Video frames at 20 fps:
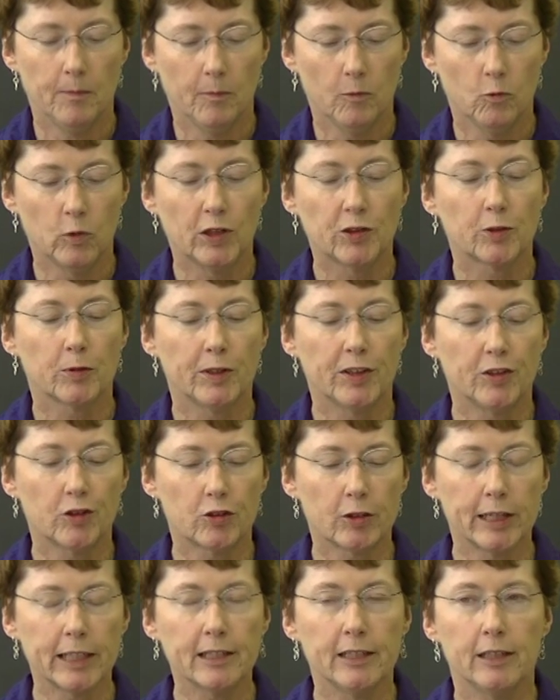was
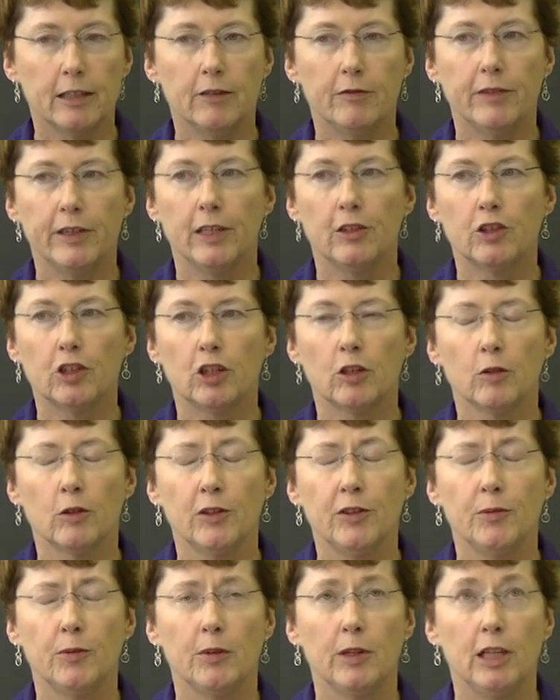restrictive in,
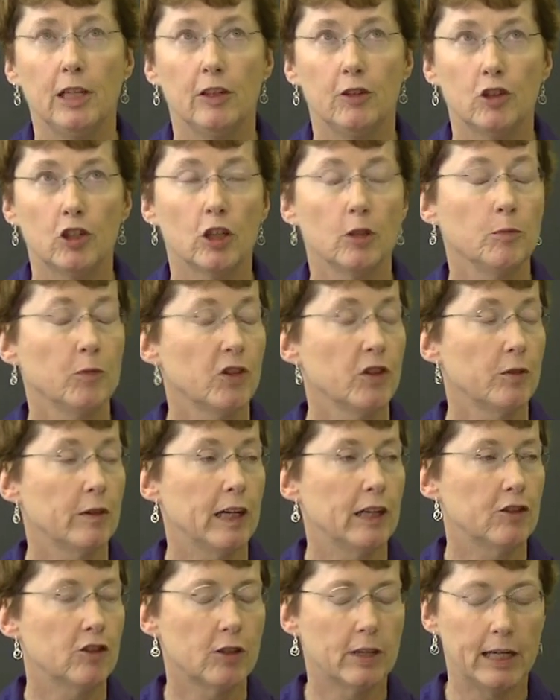term, in terms of
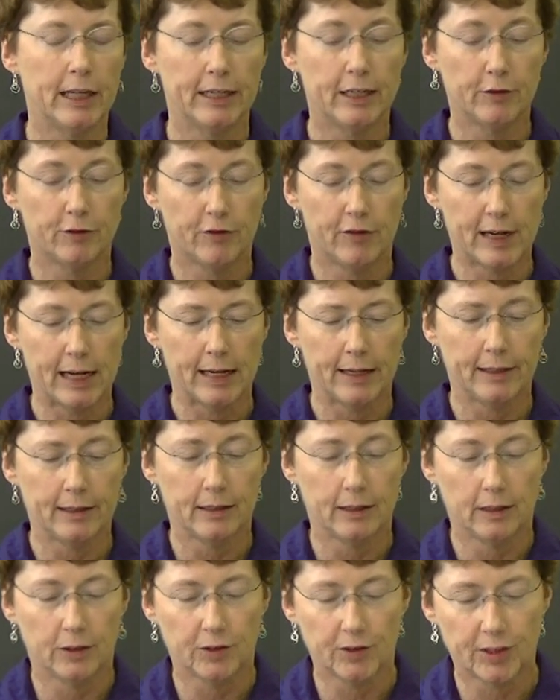our trying to find
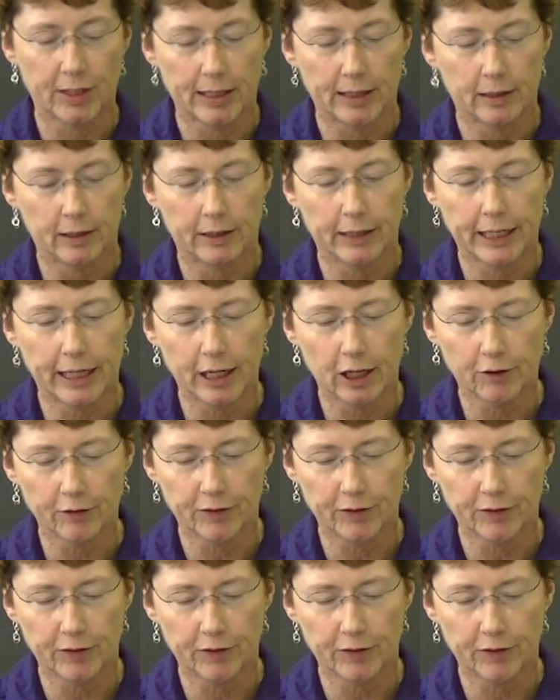an extended care